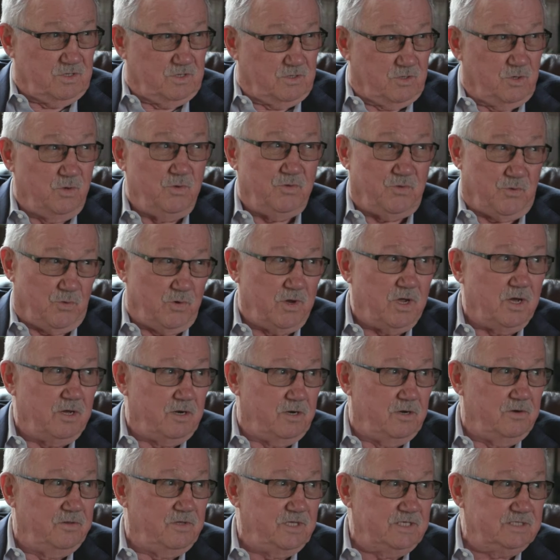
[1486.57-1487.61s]

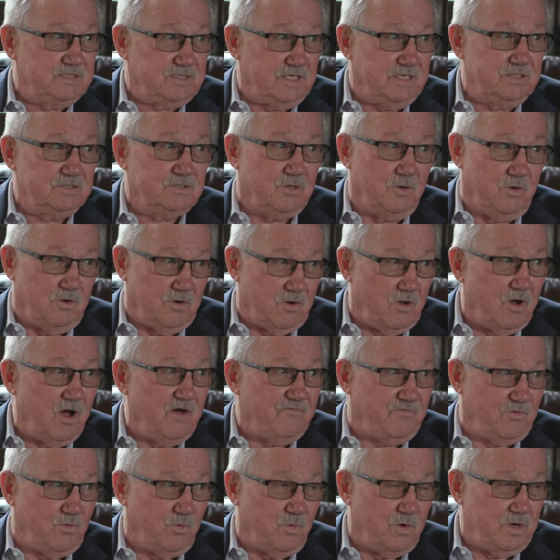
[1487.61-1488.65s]
300 of these things going
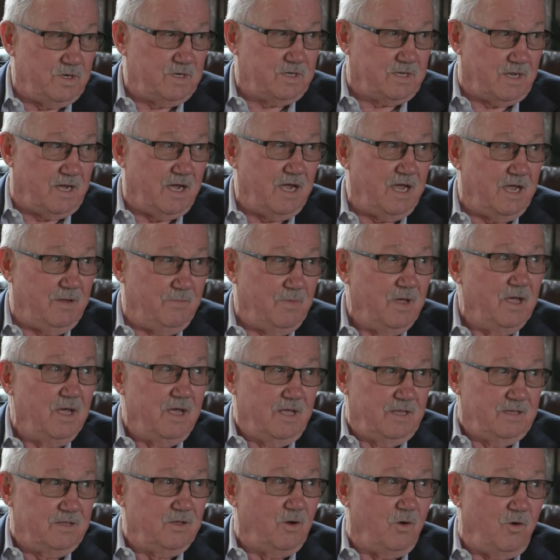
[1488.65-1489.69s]
off at one time,
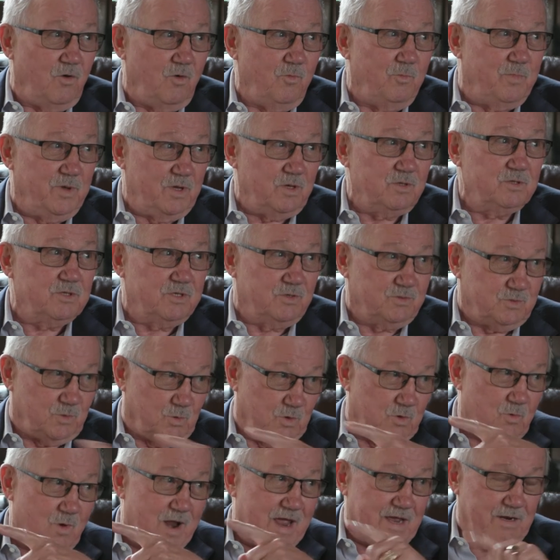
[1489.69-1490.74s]
the whole buildings
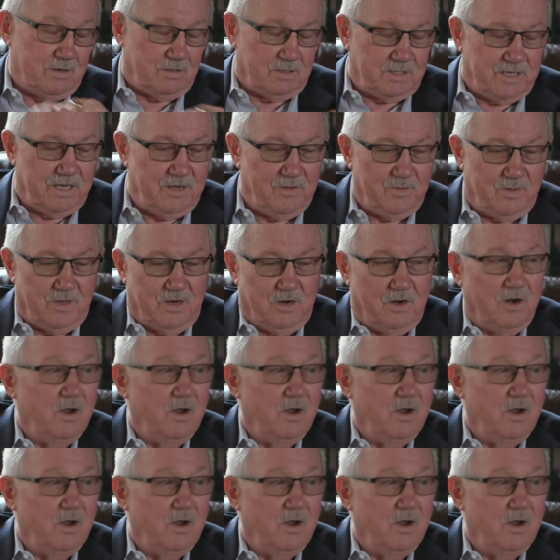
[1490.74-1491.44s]
would rattle down there.